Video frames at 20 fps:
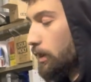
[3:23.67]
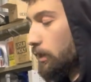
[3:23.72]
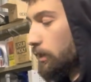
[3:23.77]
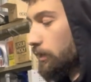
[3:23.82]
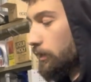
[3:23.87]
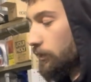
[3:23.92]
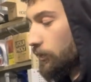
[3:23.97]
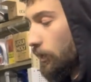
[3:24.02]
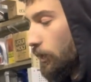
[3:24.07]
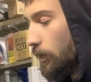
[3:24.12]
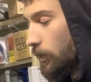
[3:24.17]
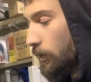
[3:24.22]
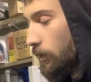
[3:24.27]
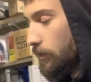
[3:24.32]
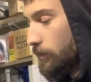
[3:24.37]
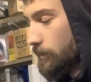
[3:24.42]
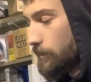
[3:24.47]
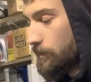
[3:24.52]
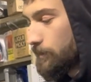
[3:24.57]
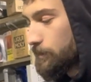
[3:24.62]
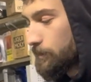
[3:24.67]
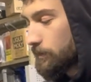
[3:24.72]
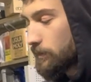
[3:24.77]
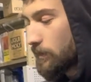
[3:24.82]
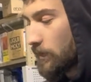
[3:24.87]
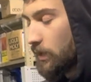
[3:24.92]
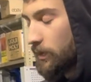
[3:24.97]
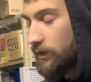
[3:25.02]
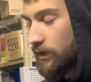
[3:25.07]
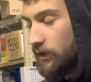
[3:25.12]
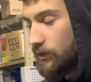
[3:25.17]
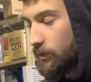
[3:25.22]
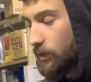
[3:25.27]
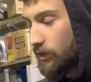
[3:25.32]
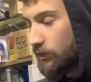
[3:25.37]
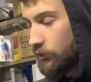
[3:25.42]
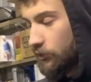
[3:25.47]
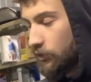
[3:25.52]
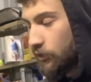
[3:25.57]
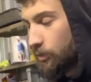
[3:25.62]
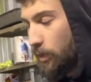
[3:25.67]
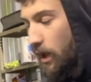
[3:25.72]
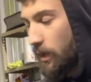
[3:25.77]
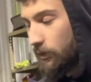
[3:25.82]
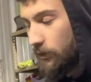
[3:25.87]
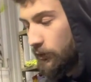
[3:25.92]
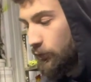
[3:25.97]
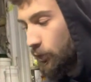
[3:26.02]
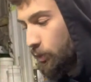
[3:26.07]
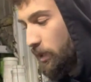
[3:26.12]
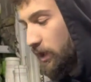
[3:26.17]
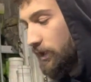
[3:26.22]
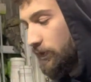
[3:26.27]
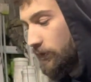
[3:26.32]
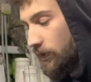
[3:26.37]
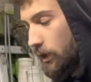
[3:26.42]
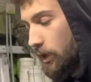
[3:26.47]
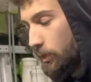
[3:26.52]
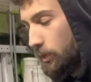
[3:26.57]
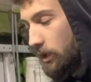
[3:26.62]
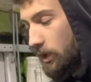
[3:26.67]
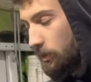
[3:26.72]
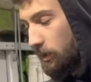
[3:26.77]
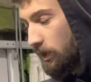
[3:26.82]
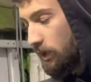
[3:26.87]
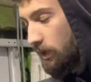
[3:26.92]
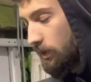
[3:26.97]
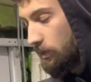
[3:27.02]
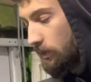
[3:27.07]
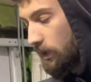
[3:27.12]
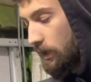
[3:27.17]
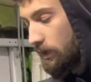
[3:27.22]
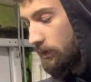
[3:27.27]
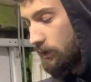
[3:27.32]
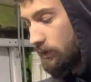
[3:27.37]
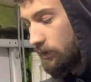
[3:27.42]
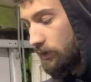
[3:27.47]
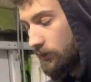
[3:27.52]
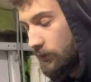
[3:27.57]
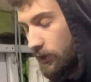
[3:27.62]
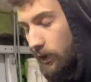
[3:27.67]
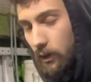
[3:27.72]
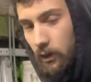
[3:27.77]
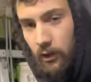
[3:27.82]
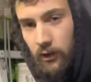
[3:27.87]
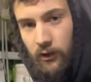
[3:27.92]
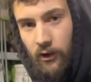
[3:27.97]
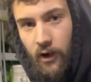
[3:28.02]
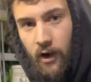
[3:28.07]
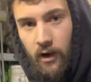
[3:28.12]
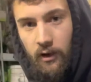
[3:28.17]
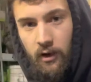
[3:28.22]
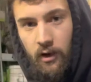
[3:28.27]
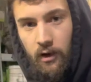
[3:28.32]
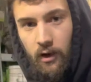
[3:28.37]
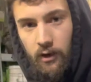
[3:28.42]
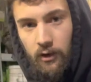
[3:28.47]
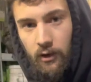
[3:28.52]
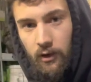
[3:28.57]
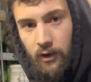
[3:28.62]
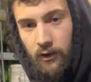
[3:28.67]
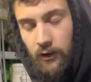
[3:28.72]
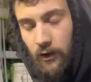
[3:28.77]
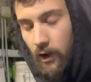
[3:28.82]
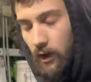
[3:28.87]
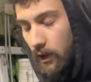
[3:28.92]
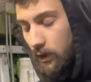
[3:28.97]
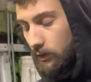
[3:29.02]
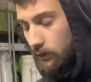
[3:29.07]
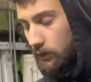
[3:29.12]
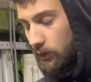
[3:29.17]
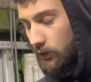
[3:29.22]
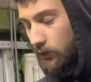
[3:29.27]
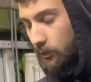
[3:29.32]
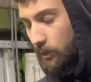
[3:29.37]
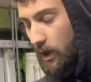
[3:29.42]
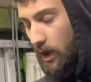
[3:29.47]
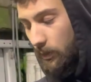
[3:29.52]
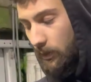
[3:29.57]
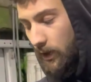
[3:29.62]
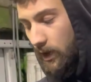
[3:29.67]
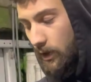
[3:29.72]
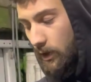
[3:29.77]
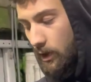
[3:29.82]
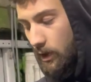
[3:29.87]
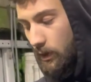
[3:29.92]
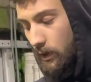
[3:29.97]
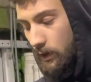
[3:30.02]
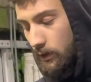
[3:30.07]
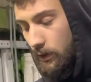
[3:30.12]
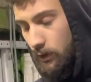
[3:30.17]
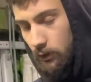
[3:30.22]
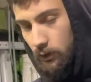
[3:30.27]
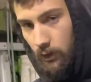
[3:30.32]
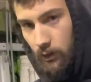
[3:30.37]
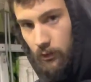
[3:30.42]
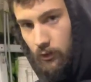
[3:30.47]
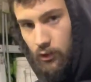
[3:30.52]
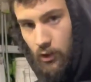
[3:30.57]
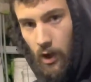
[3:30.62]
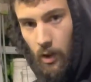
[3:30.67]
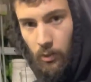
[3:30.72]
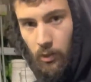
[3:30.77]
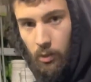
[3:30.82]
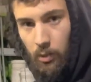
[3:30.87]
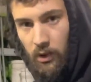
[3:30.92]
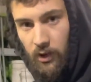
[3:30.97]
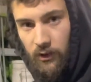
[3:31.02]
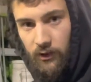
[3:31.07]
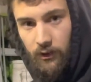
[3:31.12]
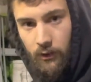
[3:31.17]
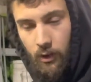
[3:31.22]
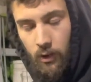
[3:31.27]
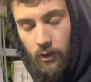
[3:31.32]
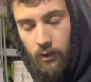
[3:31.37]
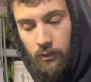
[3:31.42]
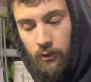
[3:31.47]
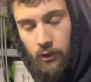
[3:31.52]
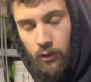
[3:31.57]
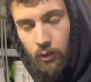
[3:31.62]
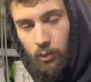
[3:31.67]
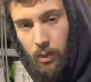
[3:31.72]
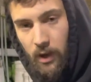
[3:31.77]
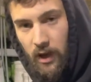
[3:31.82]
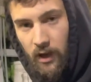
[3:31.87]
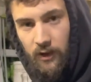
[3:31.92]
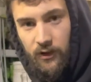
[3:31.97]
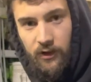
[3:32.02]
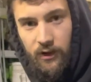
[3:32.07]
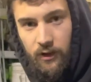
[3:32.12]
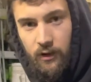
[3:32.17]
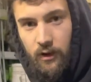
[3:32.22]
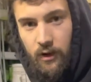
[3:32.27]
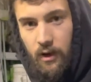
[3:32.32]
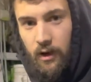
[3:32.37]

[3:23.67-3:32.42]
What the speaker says: So with these ones, you just pop the 2 pins out, bam, bam, and then there's the little slide connector inside. You just pop that out, and then you can drop the new pads in.